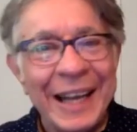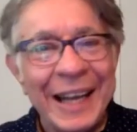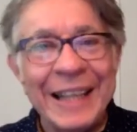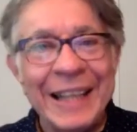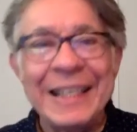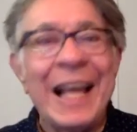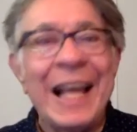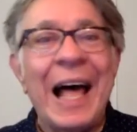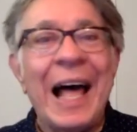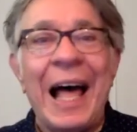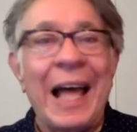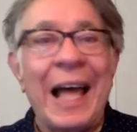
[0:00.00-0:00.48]

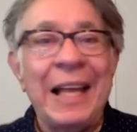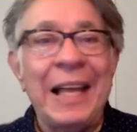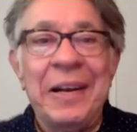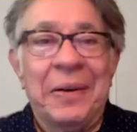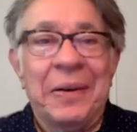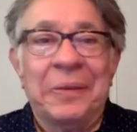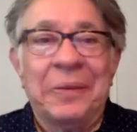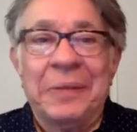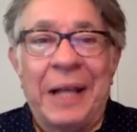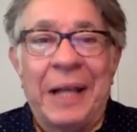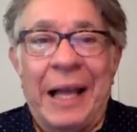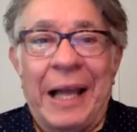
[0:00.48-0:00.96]
because you
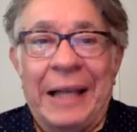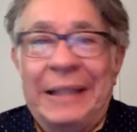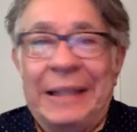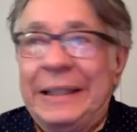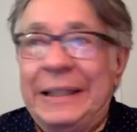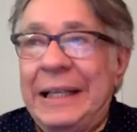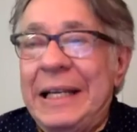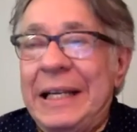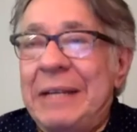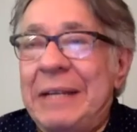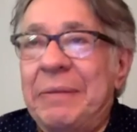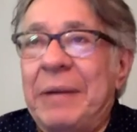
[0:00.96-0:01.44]
know I
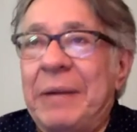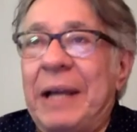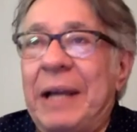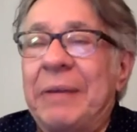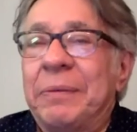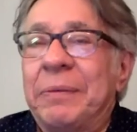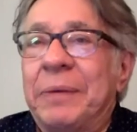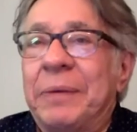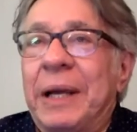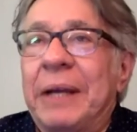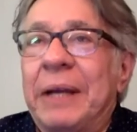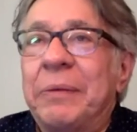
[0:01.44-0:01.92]
didn't I,
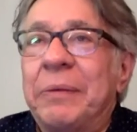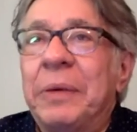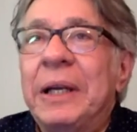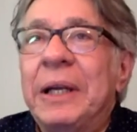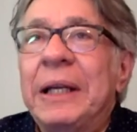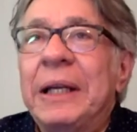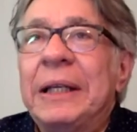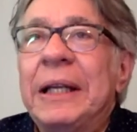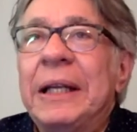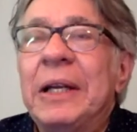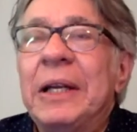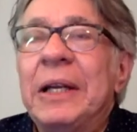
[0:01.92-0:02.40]
I
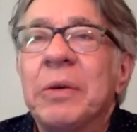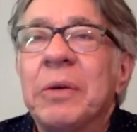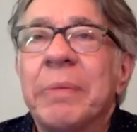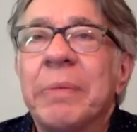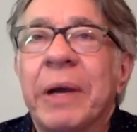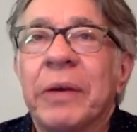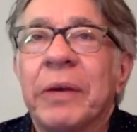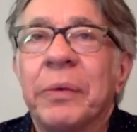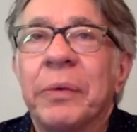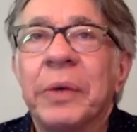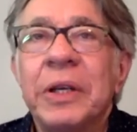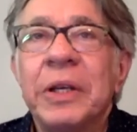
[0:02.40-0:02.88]
really didn't do my
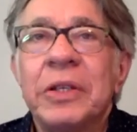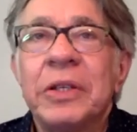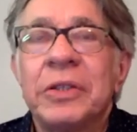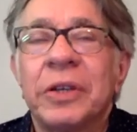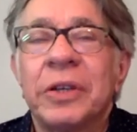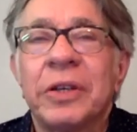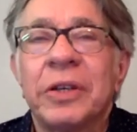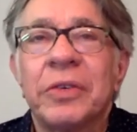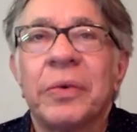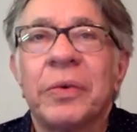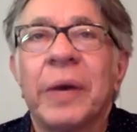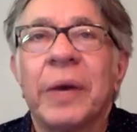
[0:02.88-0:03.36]

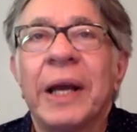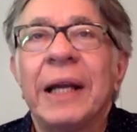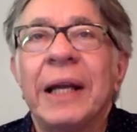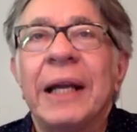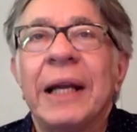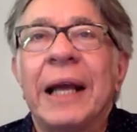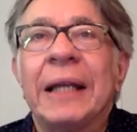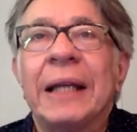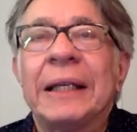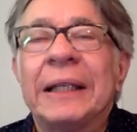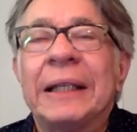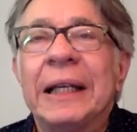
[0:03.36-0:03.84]
research right.
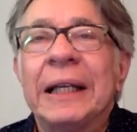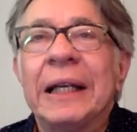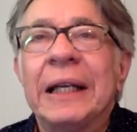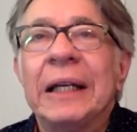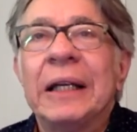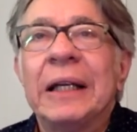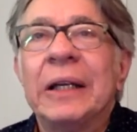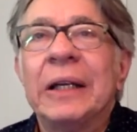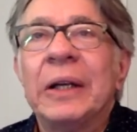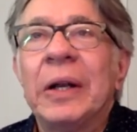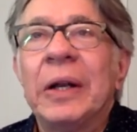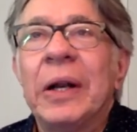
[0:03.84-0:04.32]
I
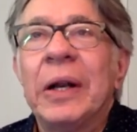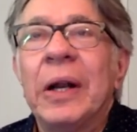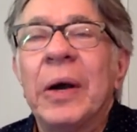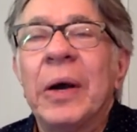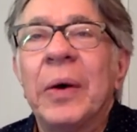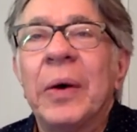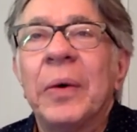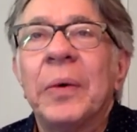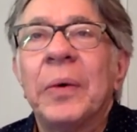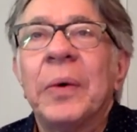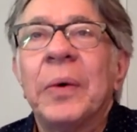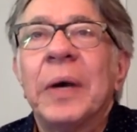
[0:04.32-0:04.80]
didn't
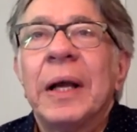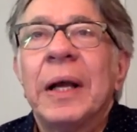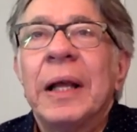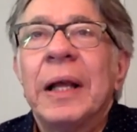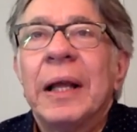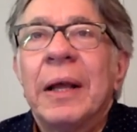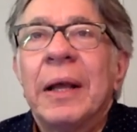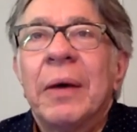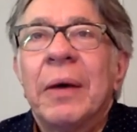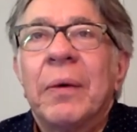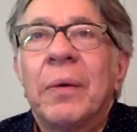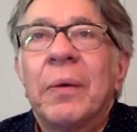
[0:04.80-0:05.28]
know
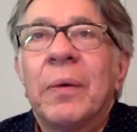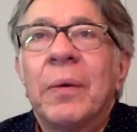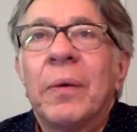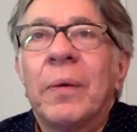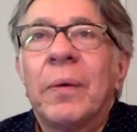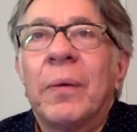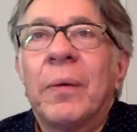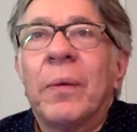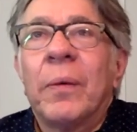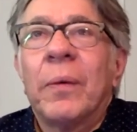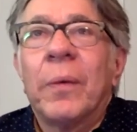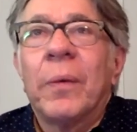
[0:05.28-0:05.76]

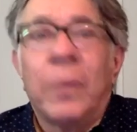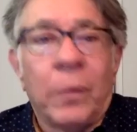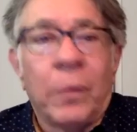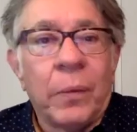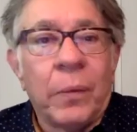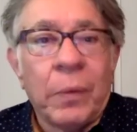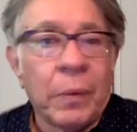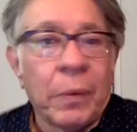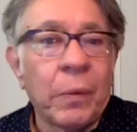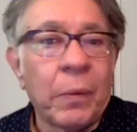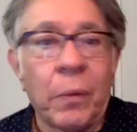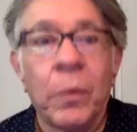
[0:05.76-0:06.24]

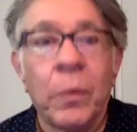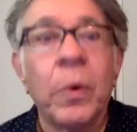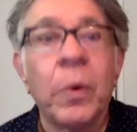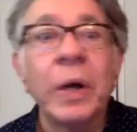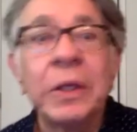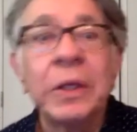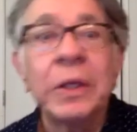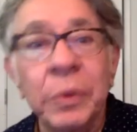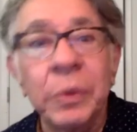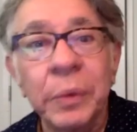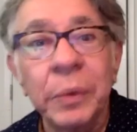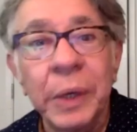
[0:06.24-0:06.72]

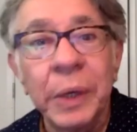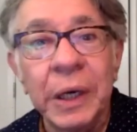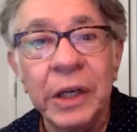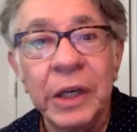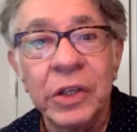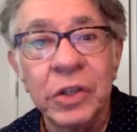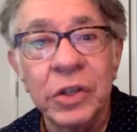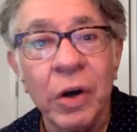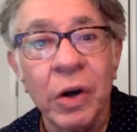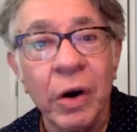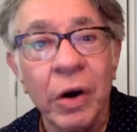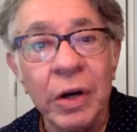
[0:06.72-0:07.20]
what to really
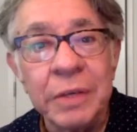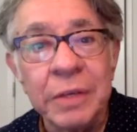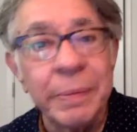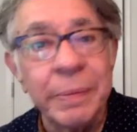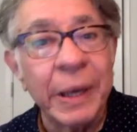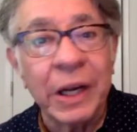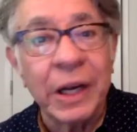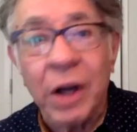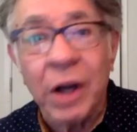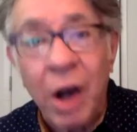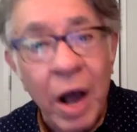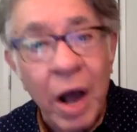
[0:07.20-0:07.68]
charge my
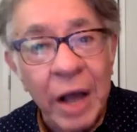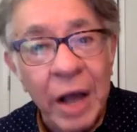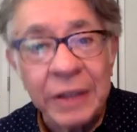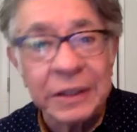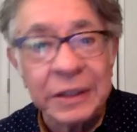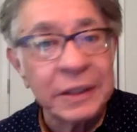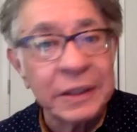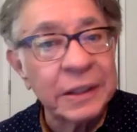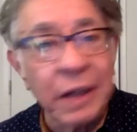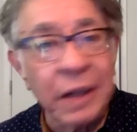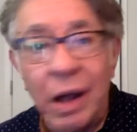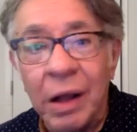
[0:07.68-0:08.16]

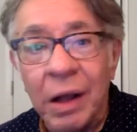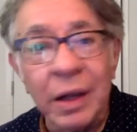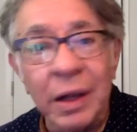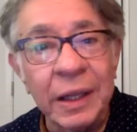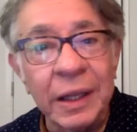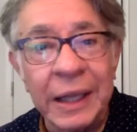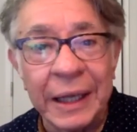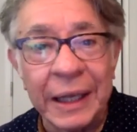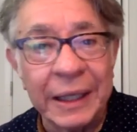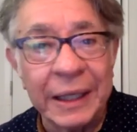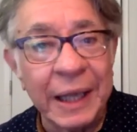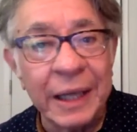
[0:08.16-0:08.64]
costs, all of
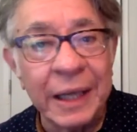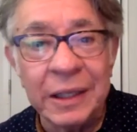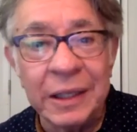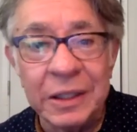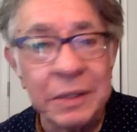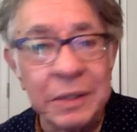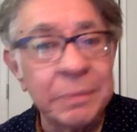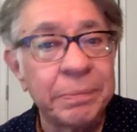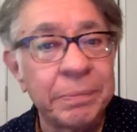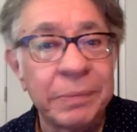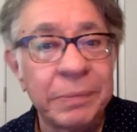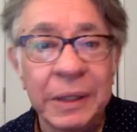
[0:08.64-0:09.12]
that kind of
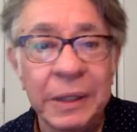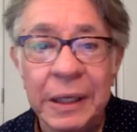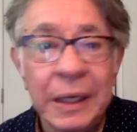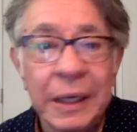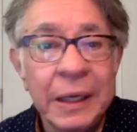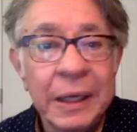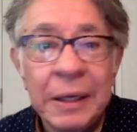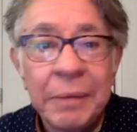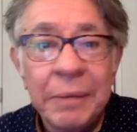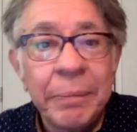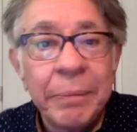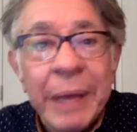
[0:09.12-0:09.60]
just
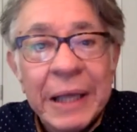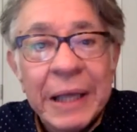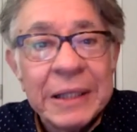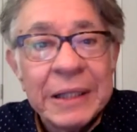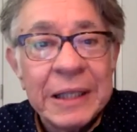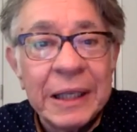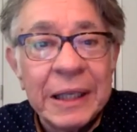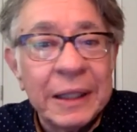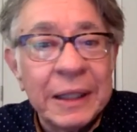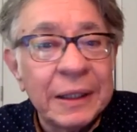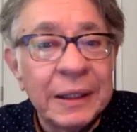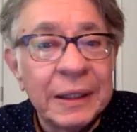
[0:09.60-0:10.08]

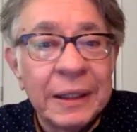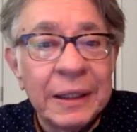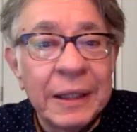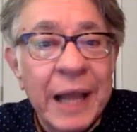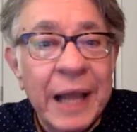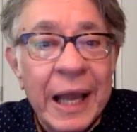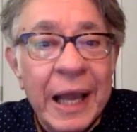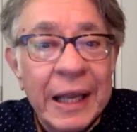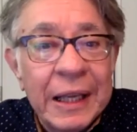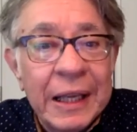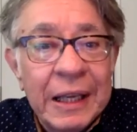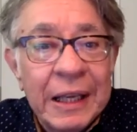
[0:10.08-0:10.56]
basic
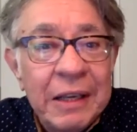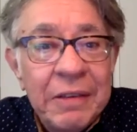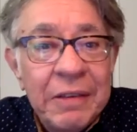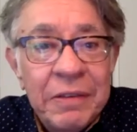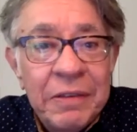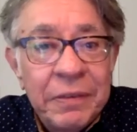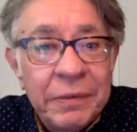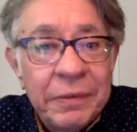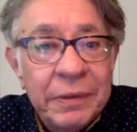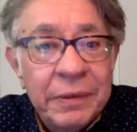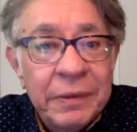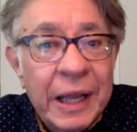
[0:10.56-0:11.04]
naive
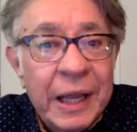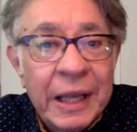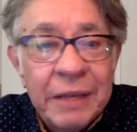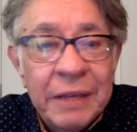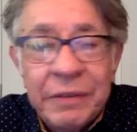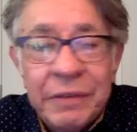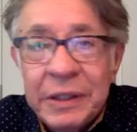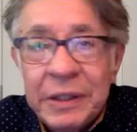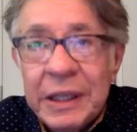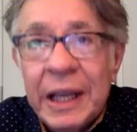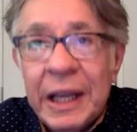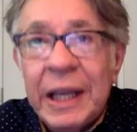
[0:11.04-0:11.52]

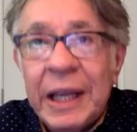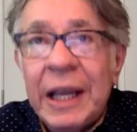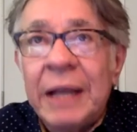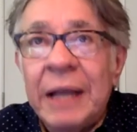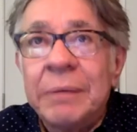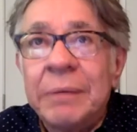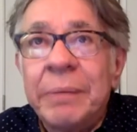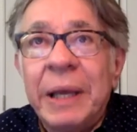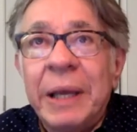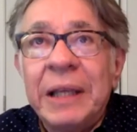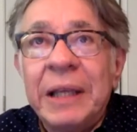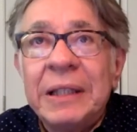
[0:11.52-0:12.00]
naivete and
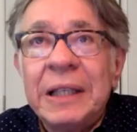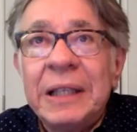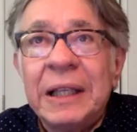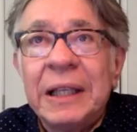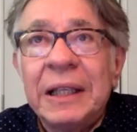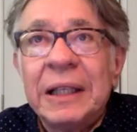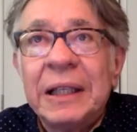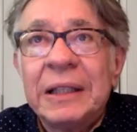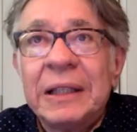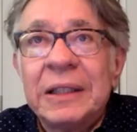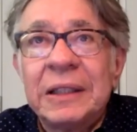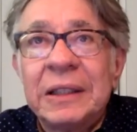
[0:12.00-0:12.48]

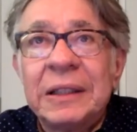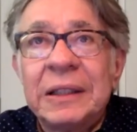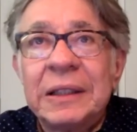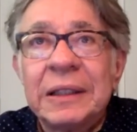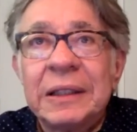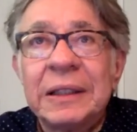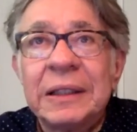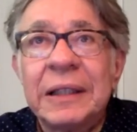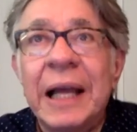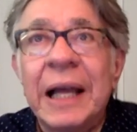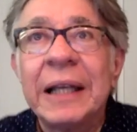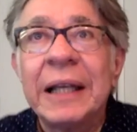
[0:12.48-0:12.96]
basically just
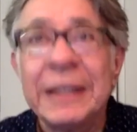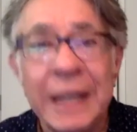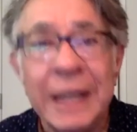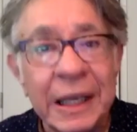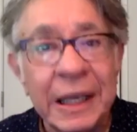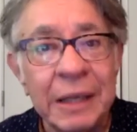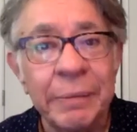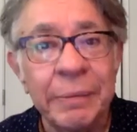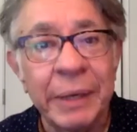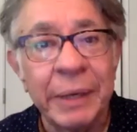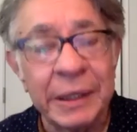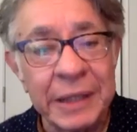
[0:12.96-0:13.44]
not
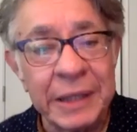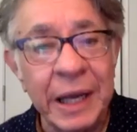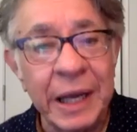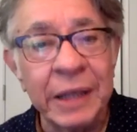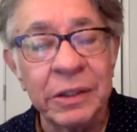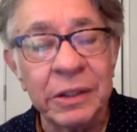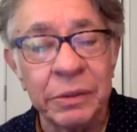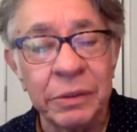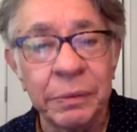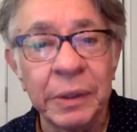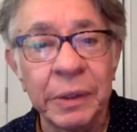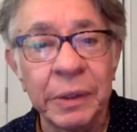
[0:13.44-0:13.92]
taking my time to